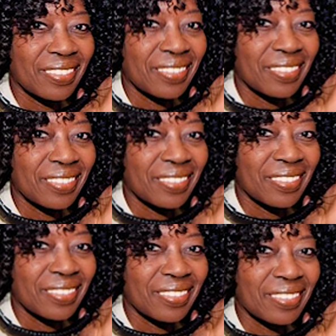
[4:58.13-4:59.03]

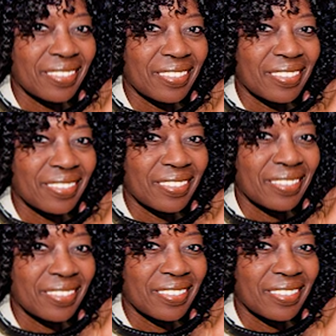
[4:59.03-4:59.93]

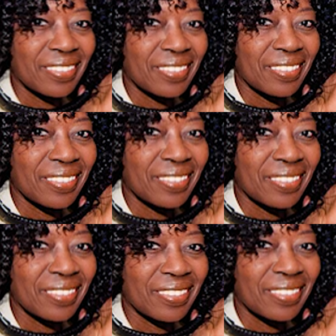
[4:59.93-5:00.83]

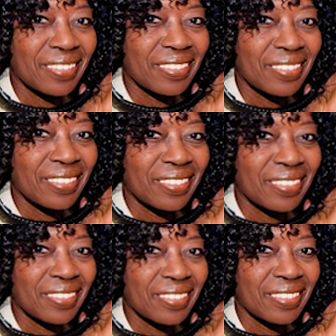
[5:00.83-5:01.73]

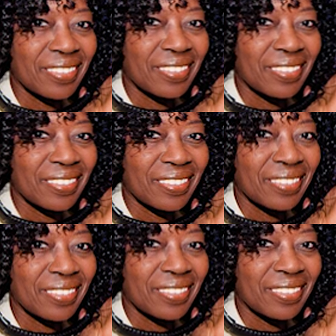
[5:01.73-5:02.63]

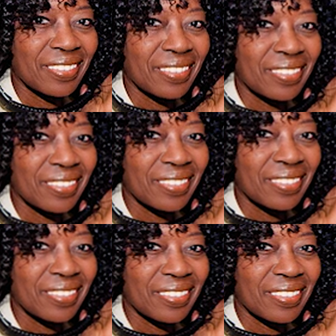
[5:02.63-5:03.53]

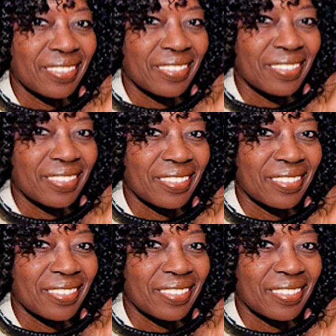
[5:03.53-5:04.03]
(not speaking)